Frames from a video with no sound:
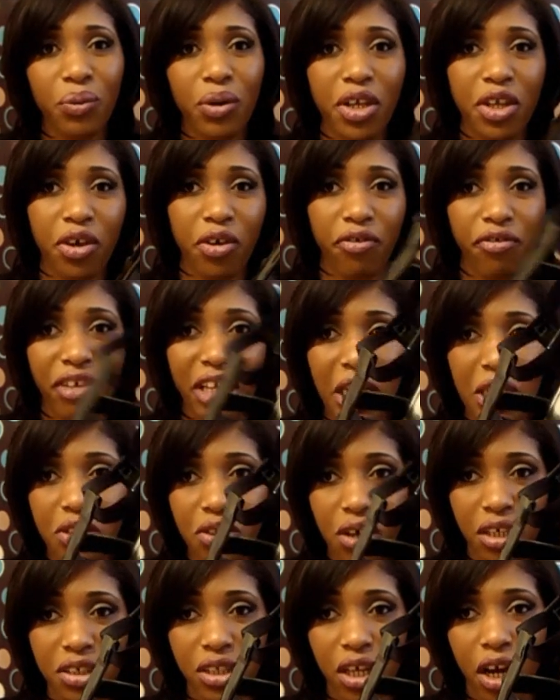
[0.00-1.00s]
when your feet
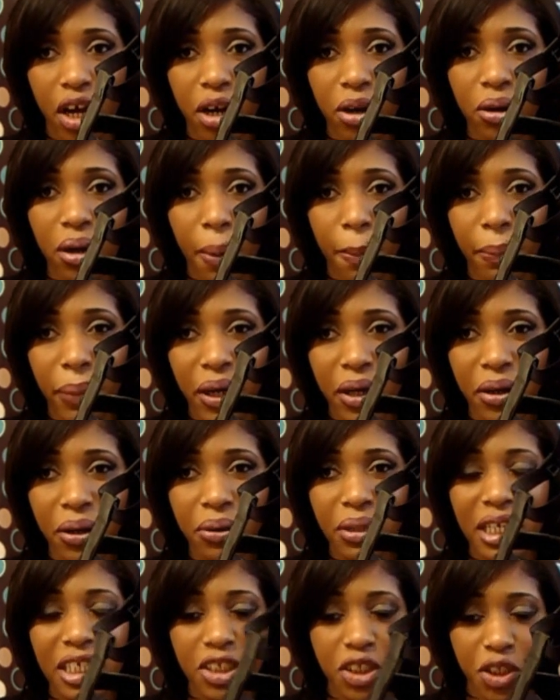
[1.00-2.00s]
start to hurt and burn
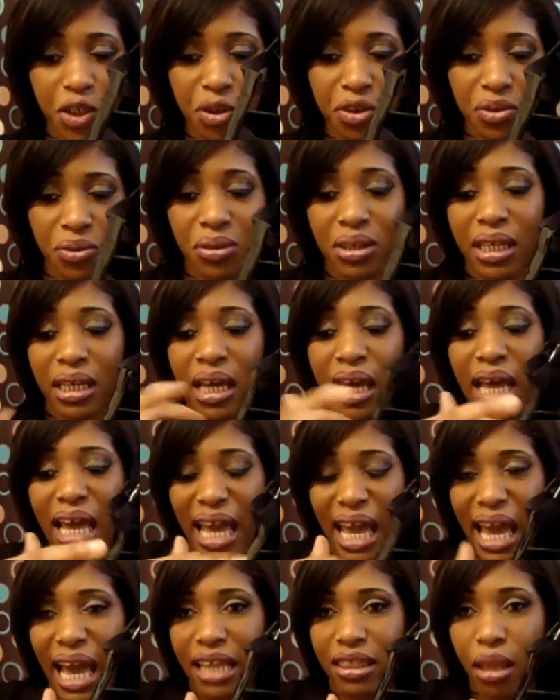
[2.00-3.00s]
is usually
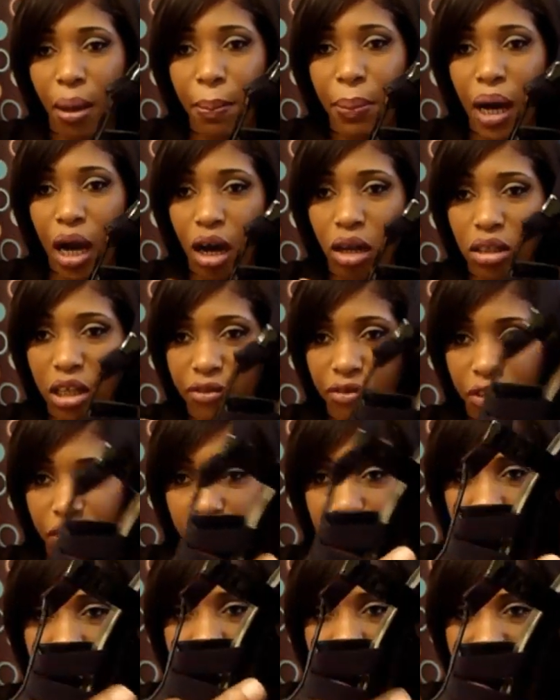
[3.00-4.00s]
at the ball of your
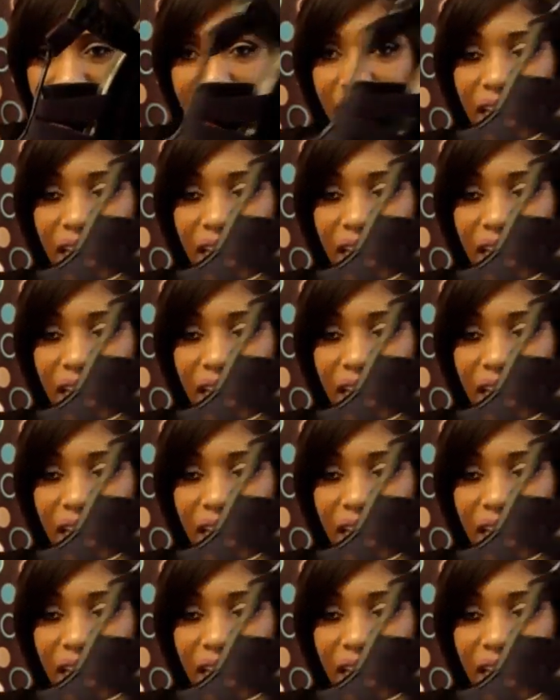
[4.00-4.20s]
foot,